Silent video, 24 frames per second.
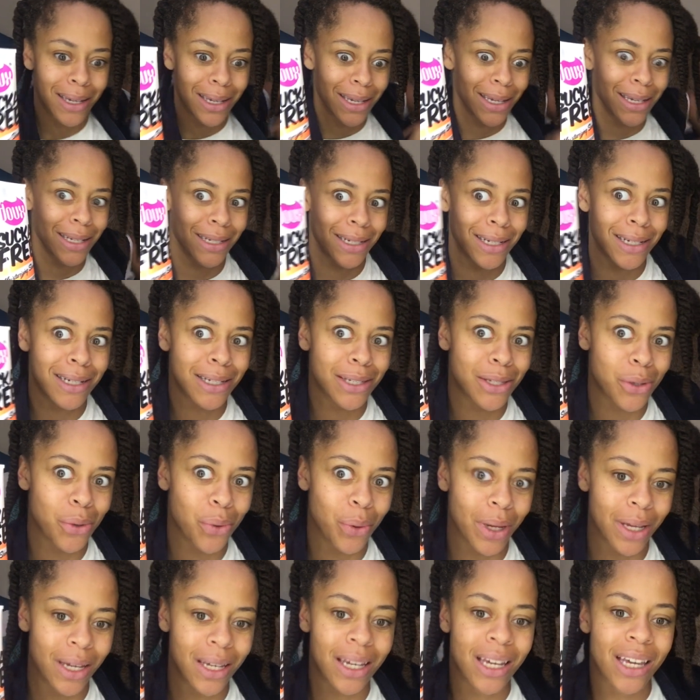it did
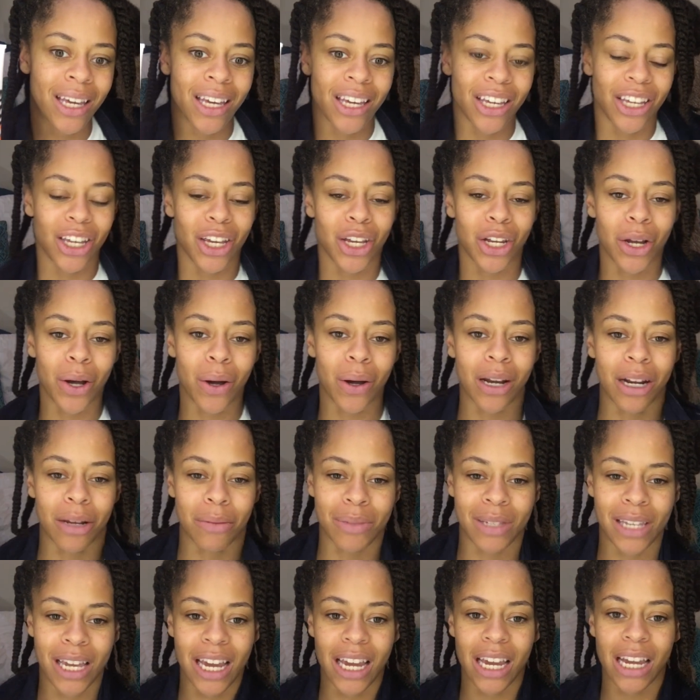squeak. You know what
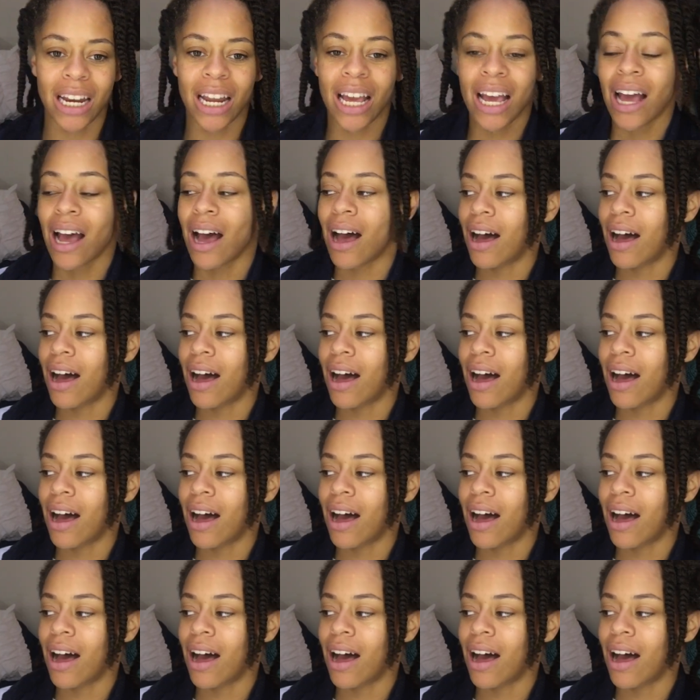I'm saying?